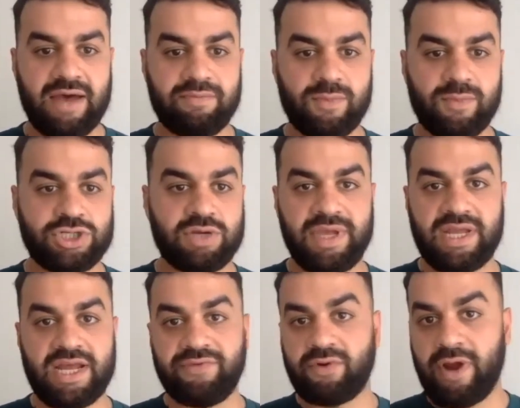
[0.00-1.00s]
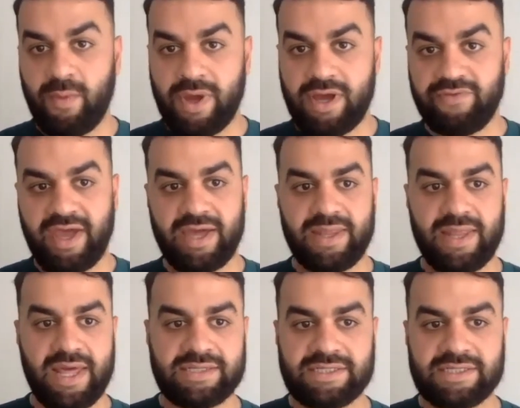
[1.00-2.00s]
which could be another great way of getting
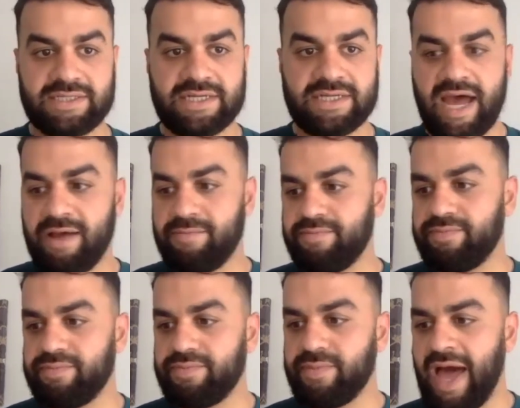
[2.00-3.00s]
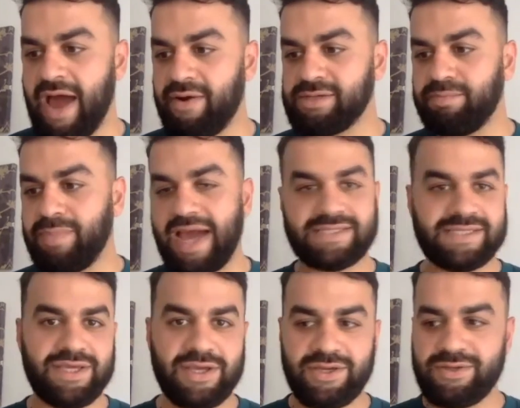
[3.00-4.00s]
there. Harris, back
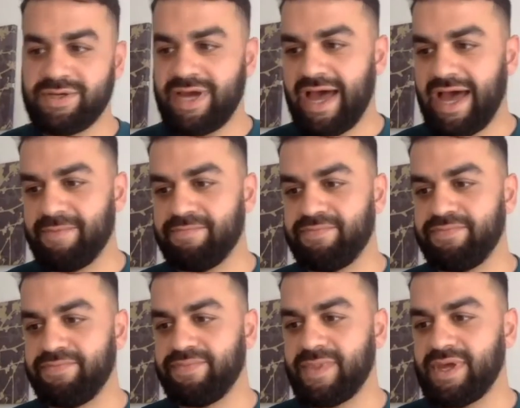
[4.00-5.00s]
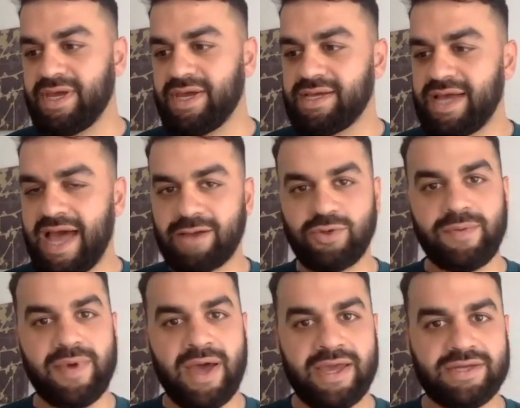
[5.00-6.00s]
to you. How do
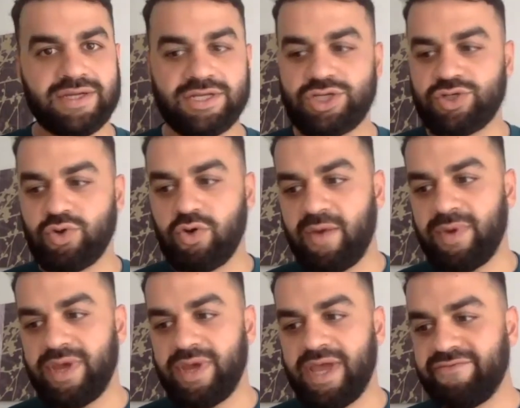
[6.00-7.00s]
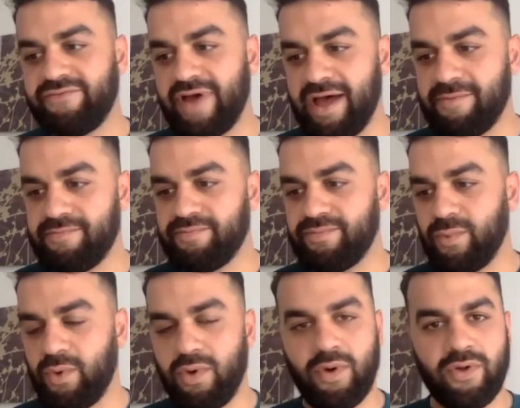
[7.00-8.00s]
we ensure that we have
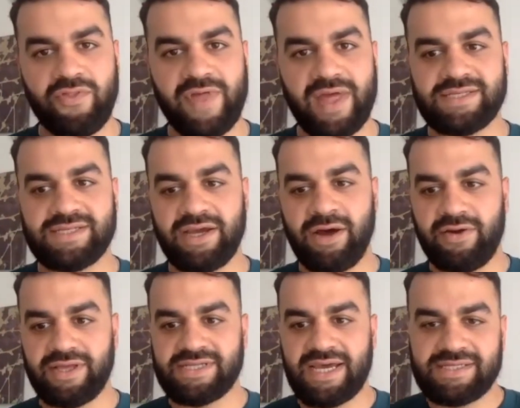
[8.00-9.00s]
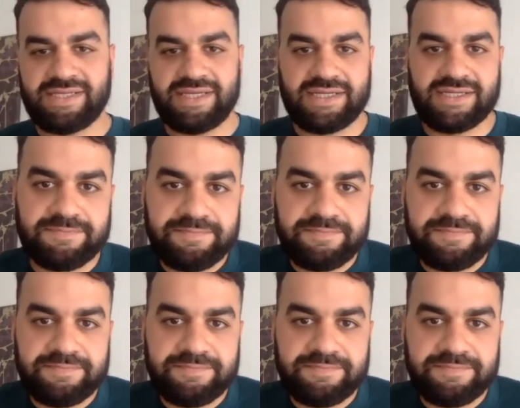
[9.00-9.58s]
authentic hiring tactics?